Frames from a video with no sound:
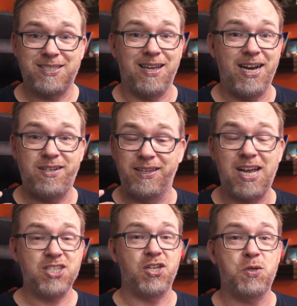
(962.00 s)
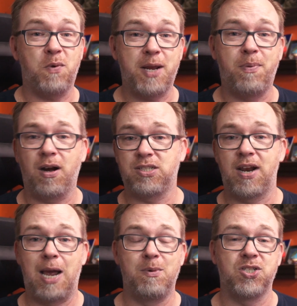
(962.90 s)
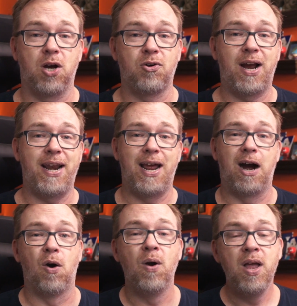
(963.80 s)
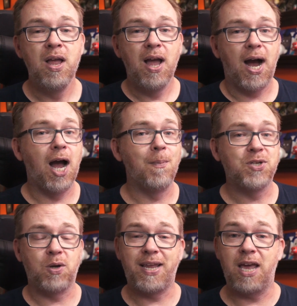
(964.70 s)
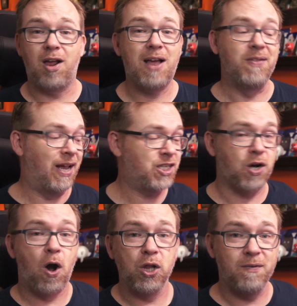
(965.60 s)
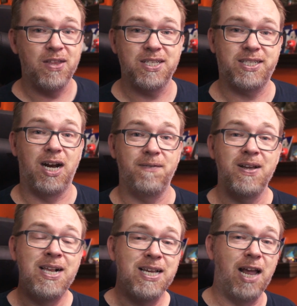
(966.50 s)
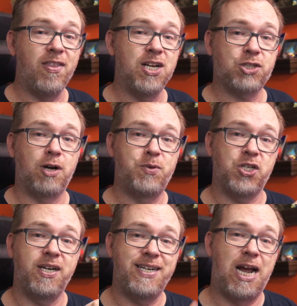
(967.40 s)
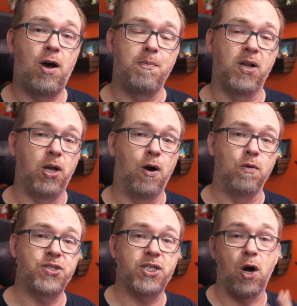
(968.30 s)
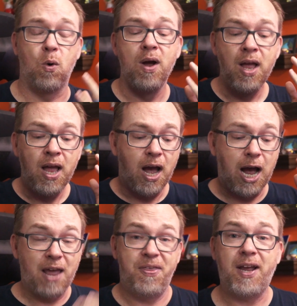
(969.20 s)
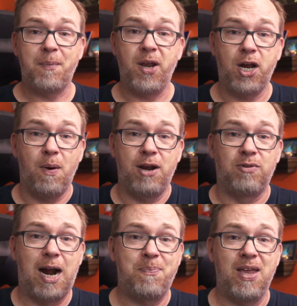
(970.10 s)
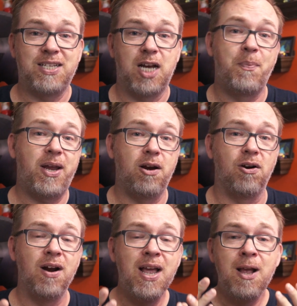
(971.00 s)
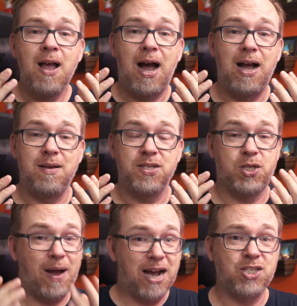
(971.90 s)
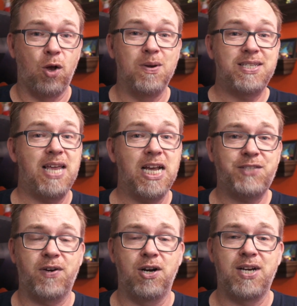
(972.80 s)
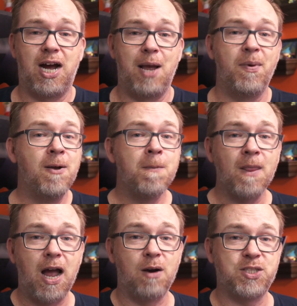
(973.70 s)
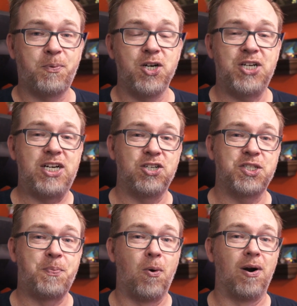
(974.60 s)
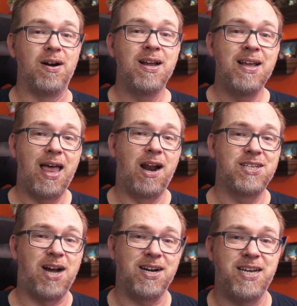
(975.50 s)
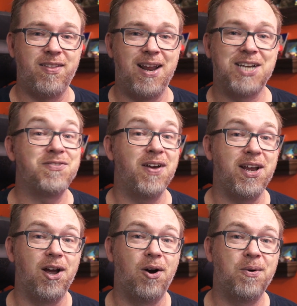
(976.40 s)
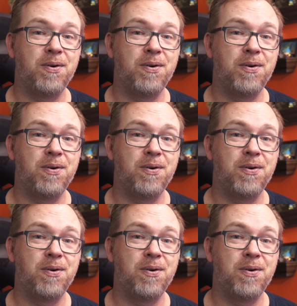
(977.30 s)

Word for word: like less than 20 bucks on Amazon right now. Um, so again, I'll have links to all of this stuff in the description down below. So uh, I think I'm going to go ahead and wrap things up here. Uh, so as always, thanks for your time. I always appreciate your support and I'll talk to you in the next video.